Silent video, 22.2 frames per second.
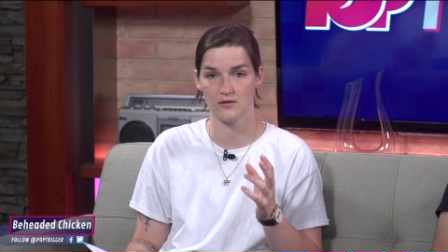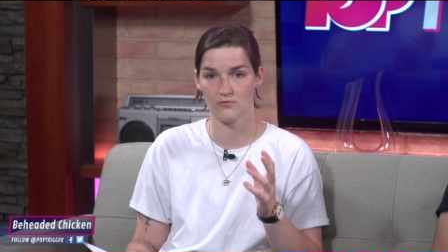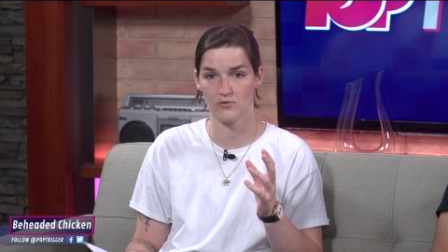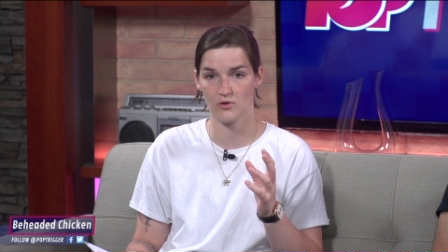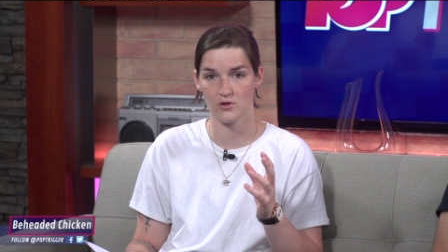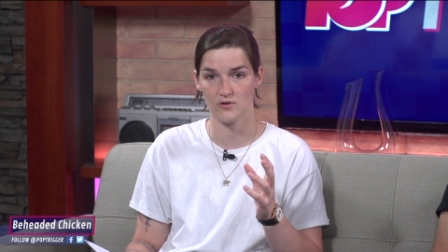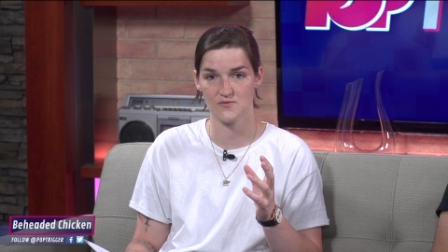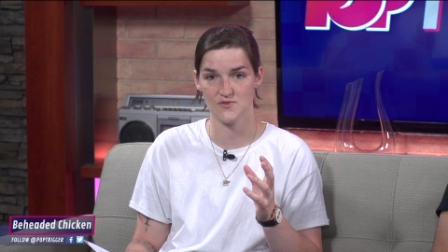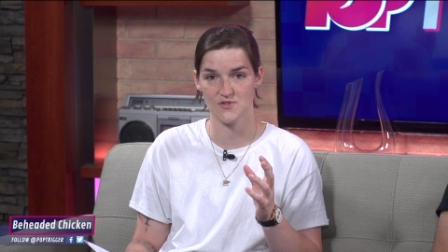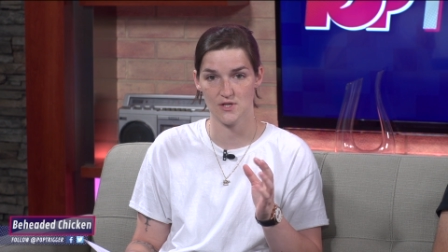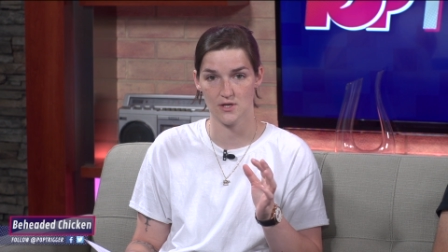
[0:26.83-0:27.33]

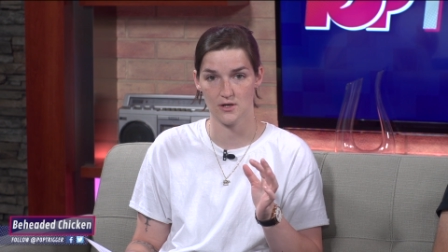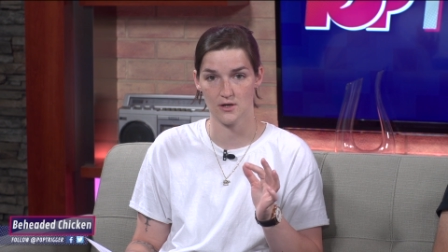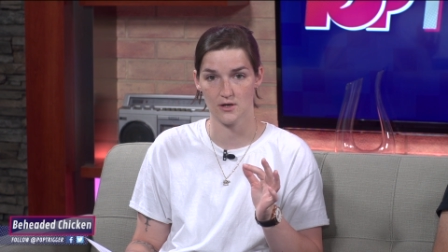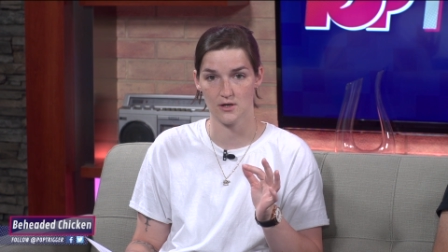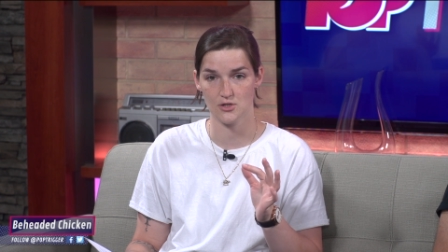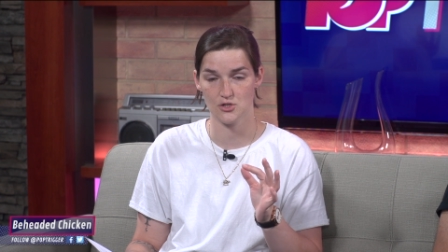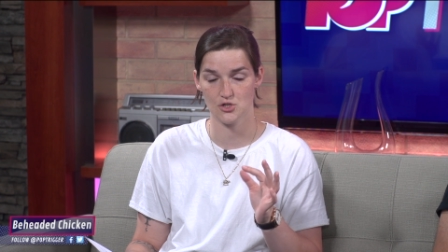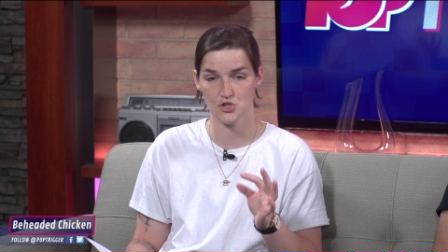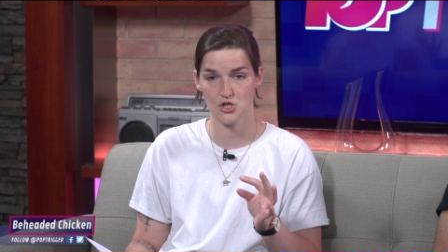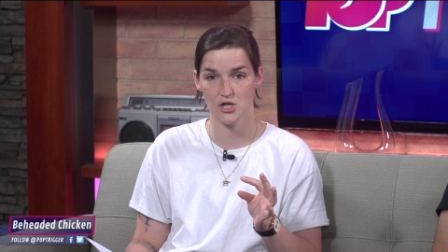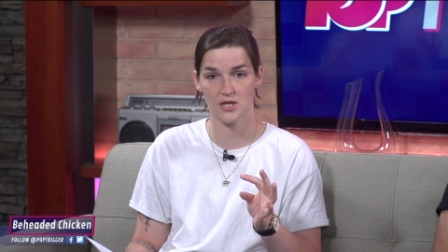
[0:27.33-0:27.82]
involves
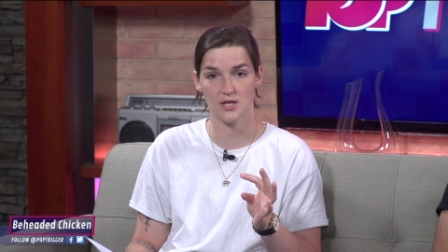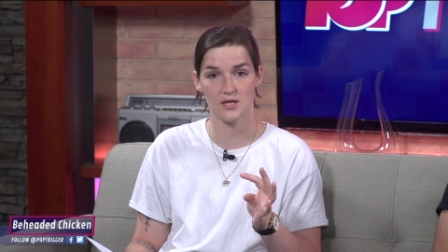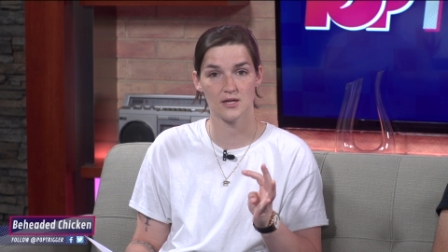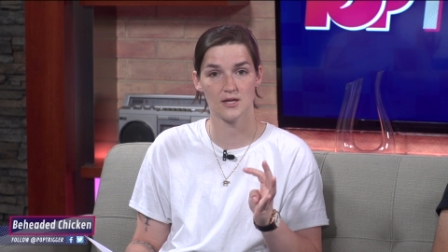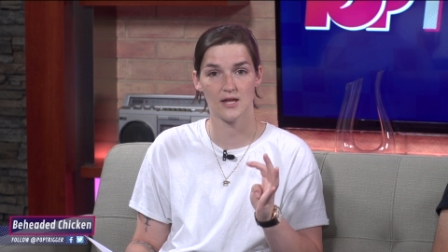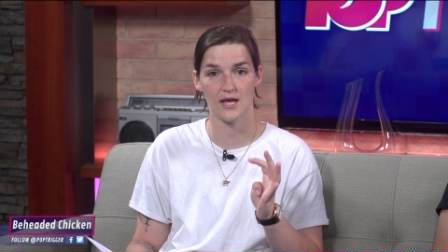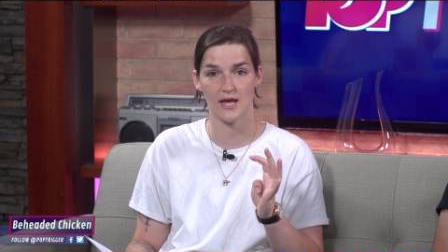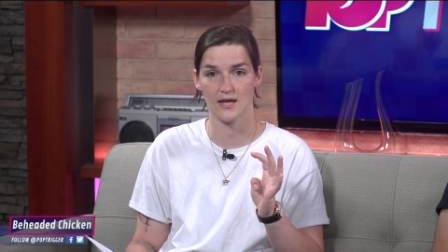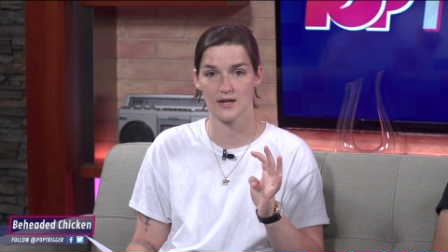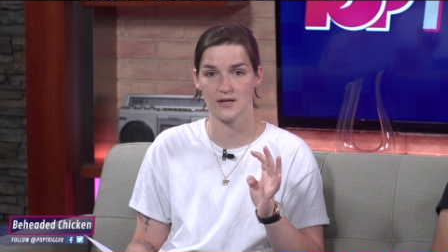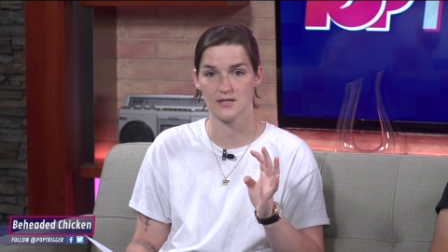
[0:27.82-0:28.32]
a
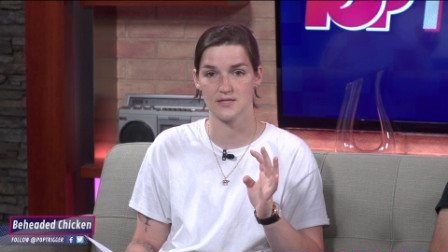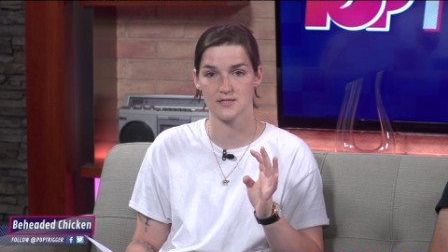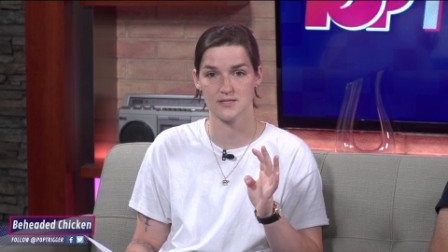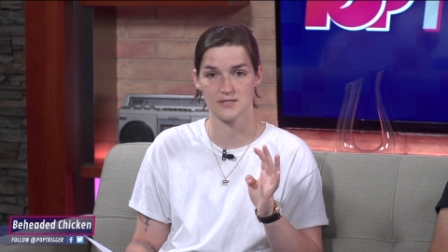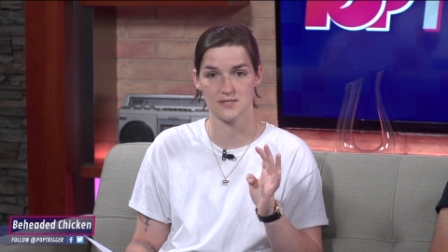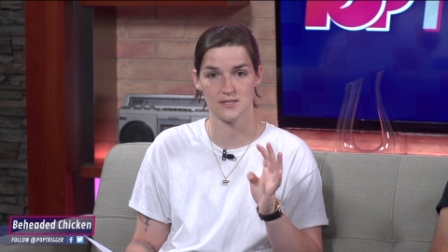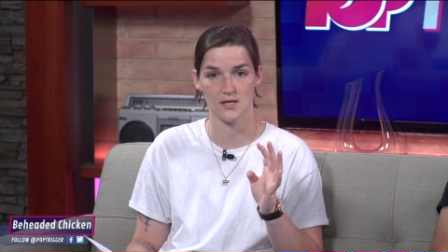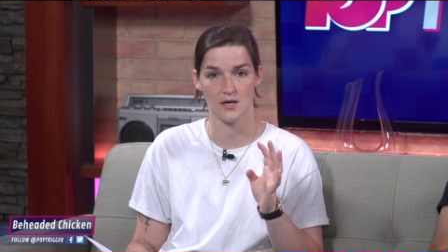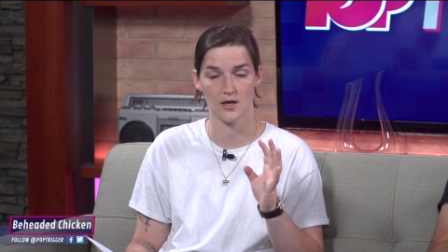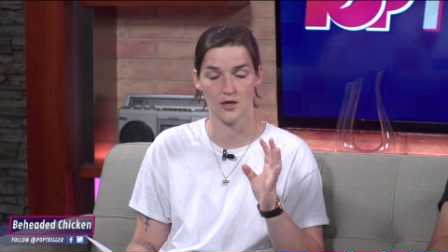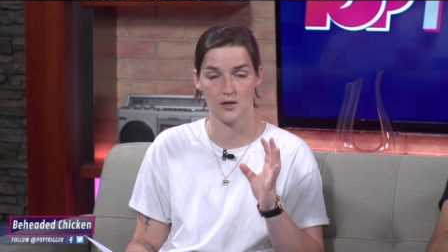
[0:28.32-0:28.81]
chicken and it's